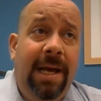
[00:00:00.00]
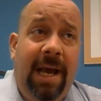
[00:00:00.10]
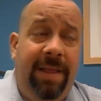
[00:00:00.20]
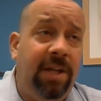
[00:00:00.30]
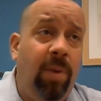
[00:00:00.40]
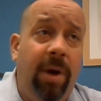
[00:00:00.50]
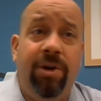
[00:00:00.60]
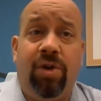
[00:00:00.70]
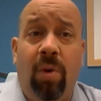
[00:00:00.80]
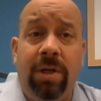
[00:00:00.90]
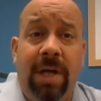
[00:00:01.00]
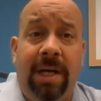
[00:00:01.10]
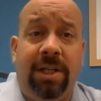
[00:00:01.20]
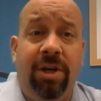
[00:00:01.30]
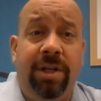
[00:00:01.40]
and that's why your score is not
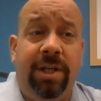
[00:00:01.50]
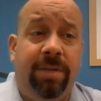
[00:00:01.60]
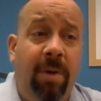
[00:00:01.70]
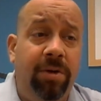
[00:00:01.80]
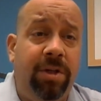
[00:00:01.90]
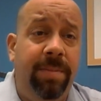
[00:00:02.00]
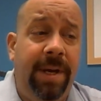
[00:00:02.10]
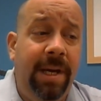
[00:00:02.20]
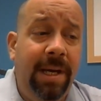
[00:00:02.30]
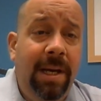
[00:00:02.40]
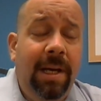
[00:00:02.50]
as good as it's supposed to be,